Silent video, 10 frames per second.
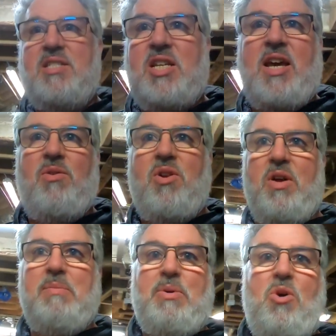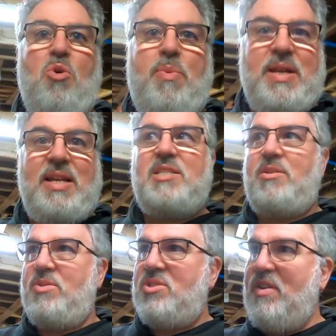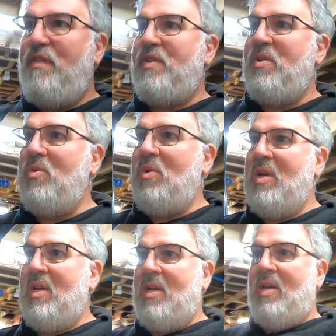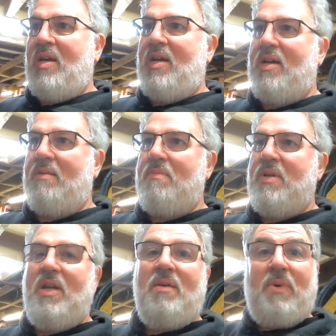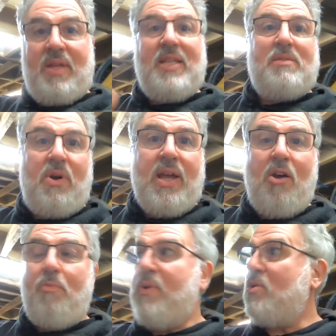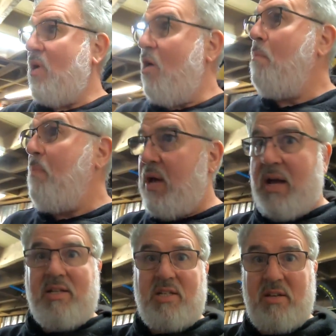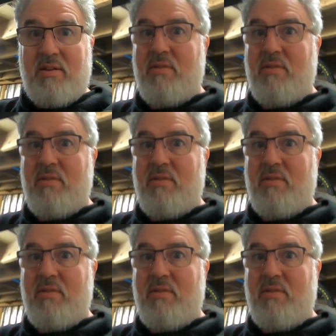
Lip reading: tail light bulb unless it was difficult. But this might help you as well. But